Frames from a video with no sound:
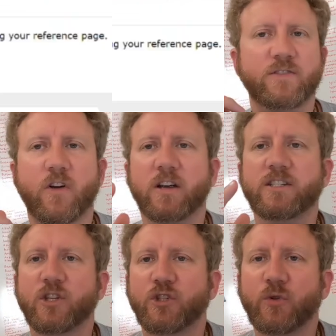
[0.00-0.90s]
As far
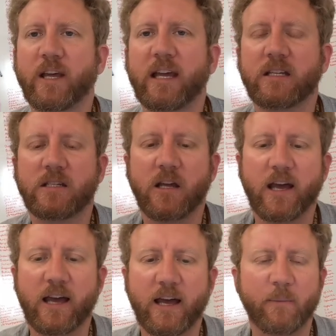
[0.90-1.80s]
as the due date,
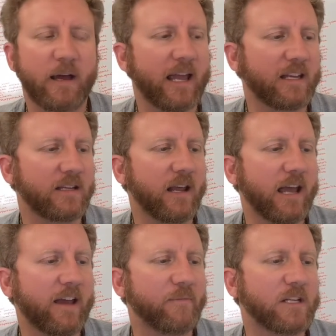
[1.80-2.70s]
I
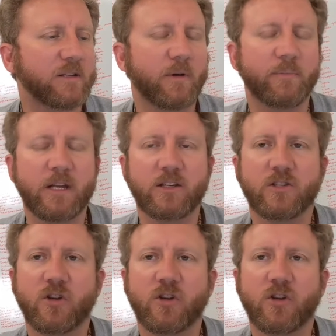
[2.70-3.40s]
have made some updates.